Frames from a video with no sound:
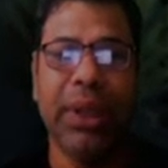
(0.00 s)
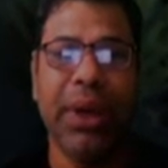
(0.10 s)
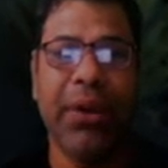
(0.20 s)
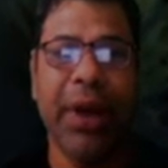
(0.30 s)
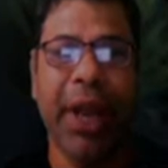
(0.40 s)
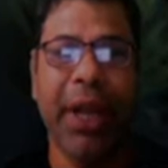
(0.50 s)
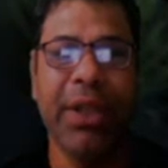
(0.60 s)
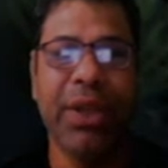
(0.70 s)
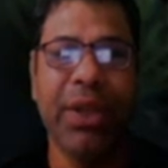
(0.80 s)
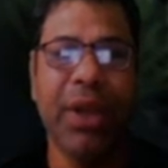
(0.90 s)

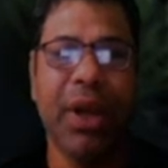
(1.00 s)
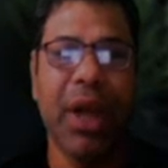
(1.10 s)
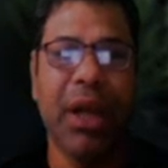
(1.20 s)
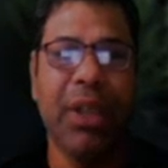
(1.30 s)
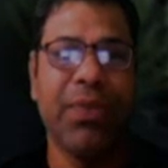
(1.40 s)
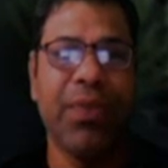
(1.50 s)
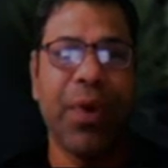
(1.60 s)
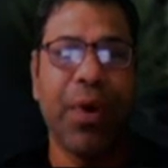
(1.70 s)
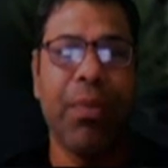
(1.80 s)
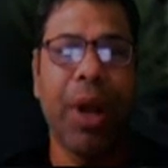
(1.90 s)
takes us
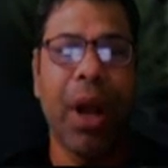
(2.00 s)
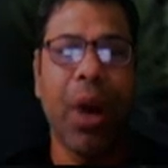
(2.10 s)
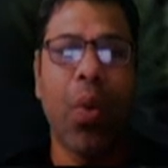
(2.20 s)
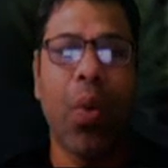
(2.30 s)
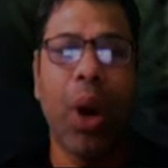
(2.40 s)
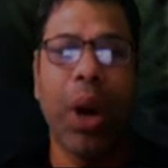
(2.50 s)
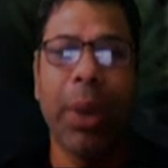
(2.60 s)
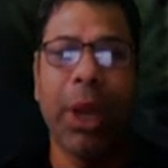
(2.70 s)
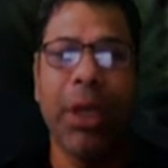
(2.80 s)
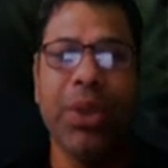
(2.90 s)
from one
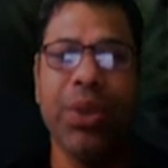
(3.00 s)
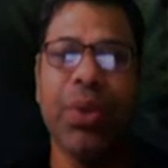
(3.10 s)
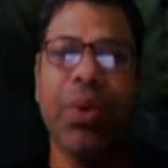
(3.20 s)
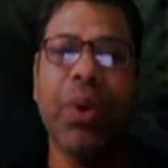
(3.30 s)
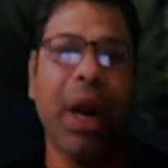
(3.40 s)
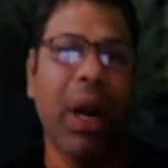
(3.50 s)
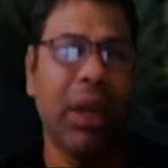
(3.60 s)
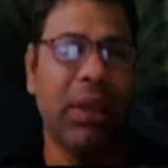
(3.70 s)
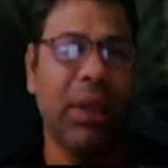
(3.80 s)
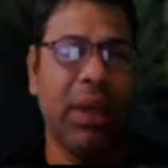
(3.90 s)
place to
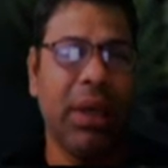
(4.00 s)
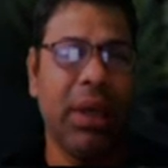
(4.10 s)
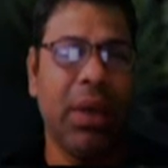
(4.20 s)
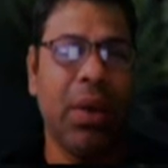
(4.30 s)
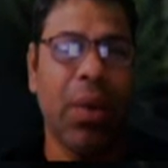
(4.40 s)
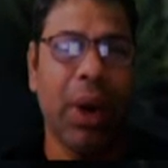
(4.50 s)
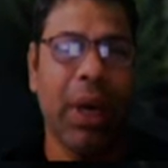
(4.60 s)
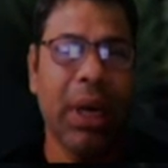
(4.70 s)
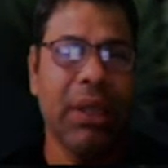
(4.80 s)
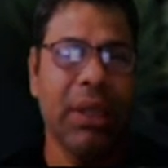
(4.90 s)
another. What
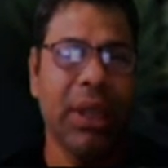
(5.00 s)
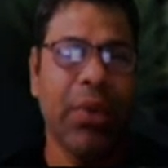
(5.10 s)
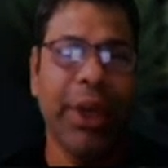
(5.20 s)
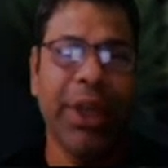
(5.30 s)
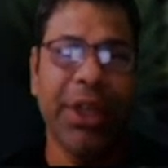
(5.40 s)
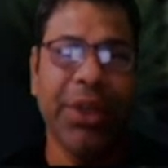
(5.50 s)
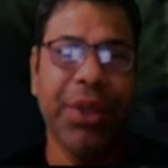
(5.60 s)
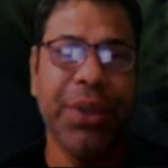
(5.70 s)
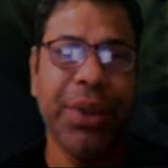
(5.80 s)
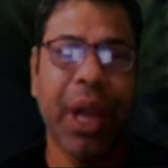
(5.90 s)
does a waiter
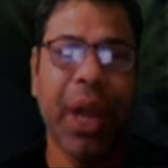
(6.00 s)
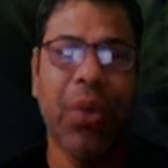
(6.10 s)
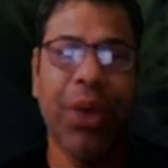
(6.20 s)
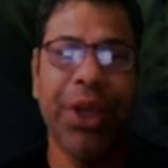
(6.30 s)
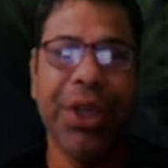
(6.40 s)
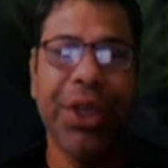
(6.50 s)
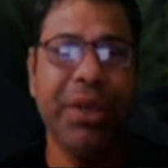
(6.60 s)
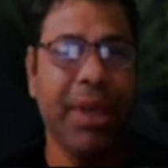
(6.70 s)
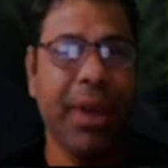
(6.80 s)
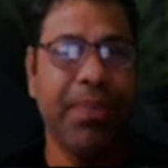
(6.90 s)
do? A waiter
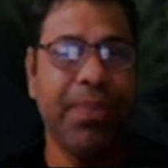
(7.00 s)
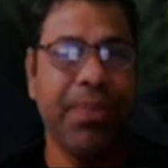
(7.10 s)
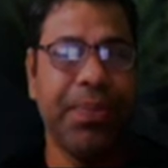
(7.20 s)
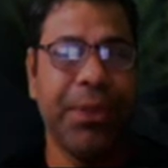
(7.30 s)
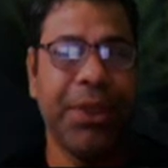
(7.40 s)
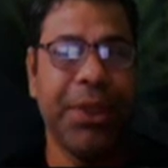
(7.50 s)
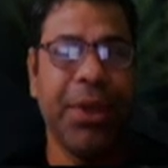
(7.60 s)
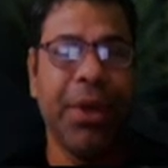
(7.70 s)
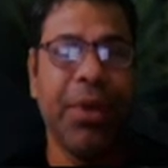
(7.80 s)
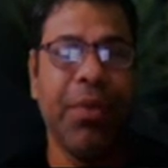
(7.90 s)
serves
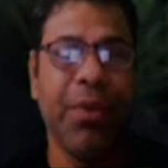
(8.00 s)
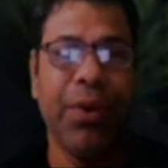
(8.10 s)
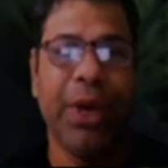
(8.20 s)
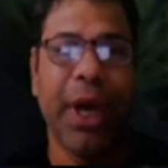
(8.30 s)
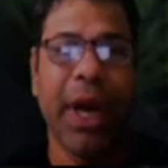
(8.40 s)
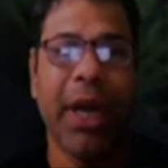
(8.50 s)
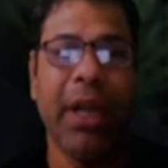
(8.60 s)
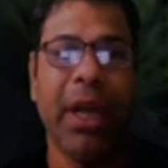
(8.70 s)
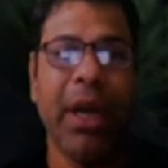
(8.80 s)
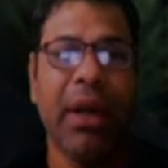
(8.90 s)
food at
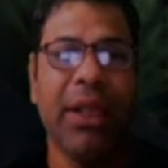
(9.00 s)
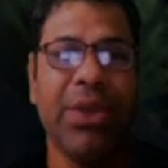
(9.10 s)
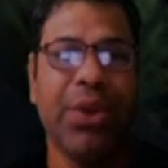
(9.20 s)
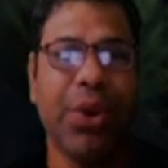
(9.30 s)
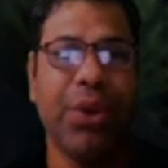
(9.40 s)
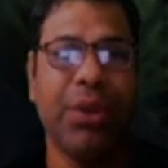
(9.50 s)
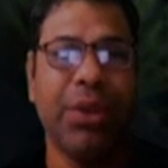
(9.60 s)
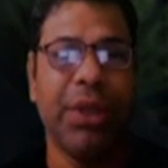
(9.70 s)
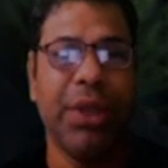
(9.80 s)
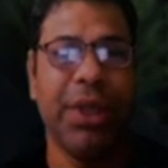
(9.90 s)
the
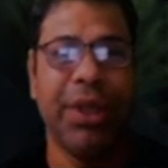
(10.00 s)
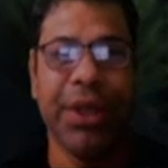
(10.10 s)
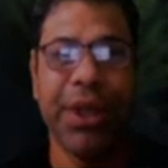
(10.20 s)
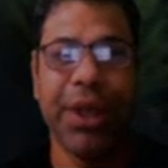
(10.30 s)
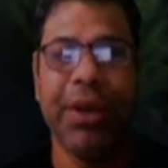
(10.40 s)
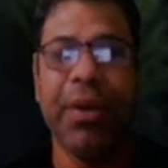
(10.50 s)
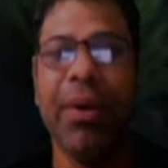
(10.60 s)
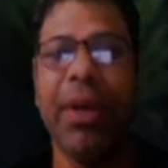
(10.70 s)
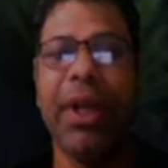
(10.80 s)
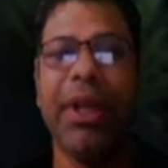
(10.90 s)
restaurant, isn't it?
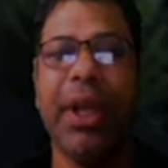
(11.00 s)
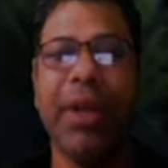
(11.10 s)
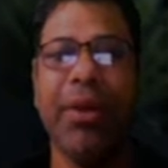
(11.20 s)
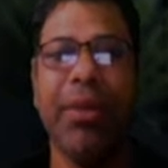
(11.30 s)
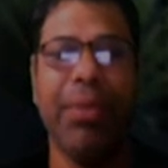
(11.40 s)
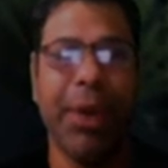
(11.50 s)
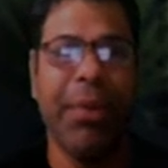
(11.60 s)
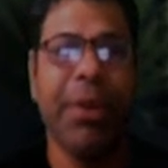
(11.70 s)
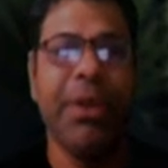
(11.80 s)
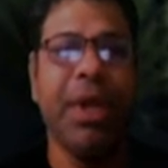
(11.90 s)
Okay, thank you very
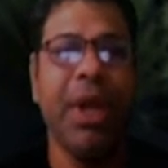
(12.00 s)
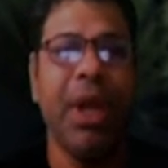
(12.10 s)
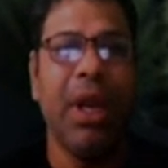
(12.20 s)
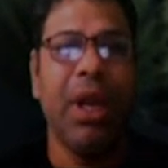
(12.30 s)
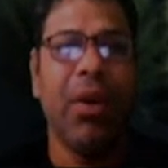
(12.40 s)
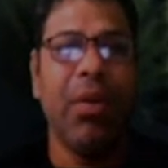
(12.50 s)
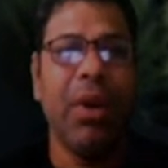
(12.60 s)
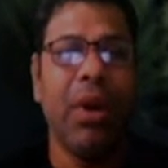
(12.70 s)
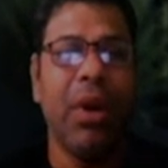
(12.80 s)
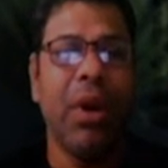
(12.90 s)
much. Now
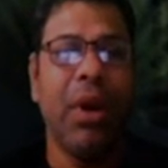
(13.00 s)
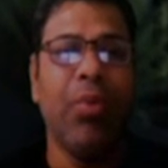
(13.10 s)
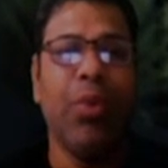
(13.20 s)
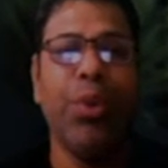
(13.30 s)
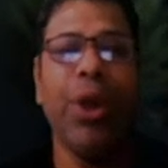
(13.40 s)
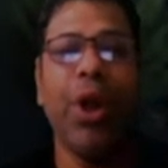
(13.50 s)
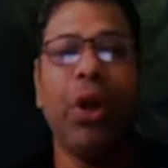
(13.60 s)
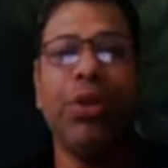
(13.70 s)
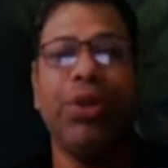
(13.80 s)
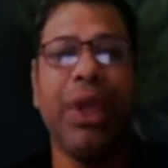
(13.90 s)
moving
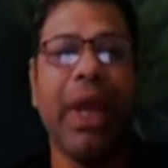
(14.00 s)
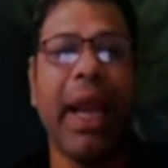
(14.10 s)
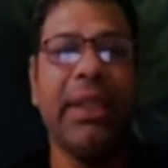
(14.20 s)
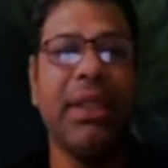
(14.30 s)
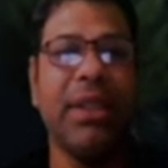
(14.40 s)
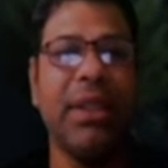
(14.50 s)
on to the next.